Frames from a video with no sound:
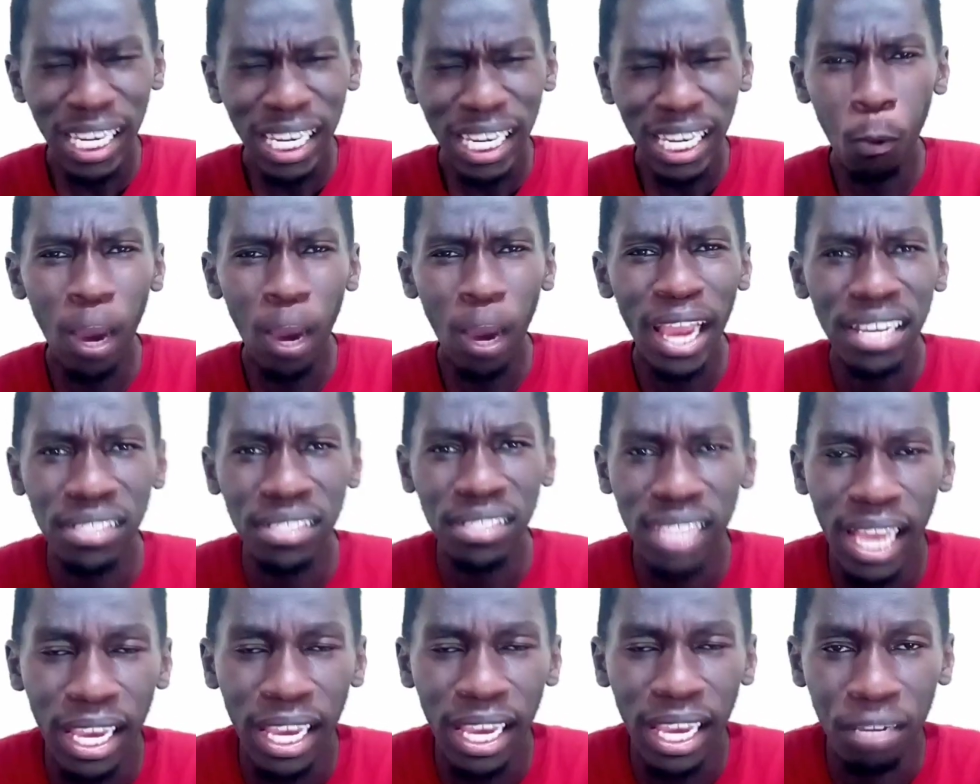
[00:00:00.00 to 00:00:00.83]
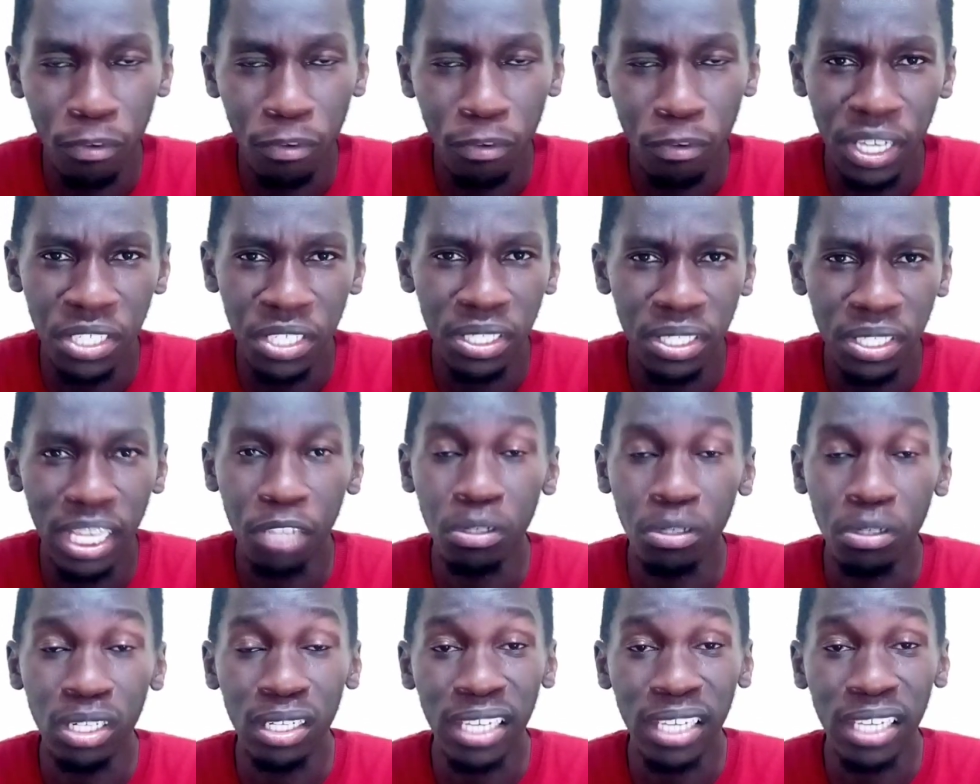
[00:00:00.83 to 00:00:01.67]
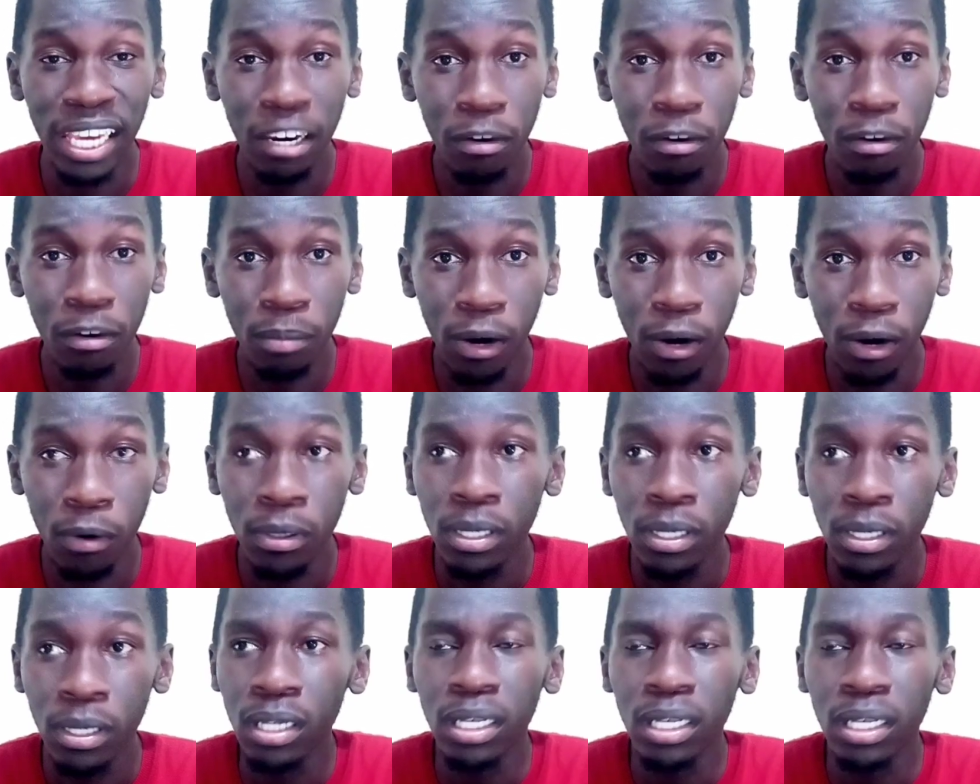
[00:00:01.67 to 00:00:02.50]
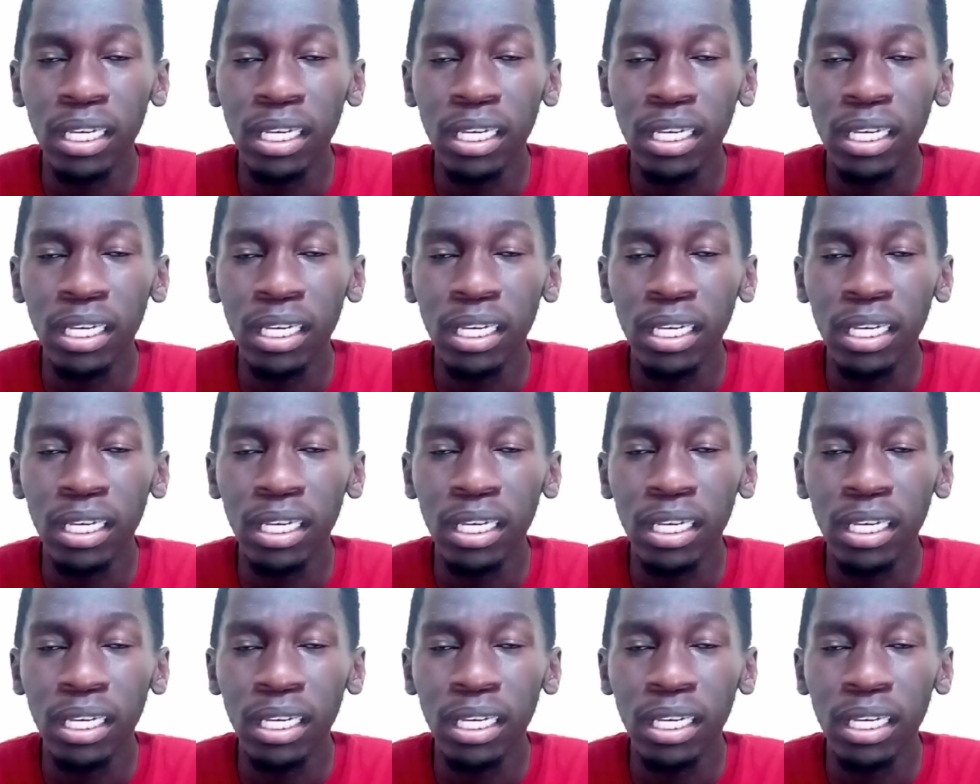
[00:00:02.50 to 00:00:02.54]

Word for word: Now, why is that information that you need to care about?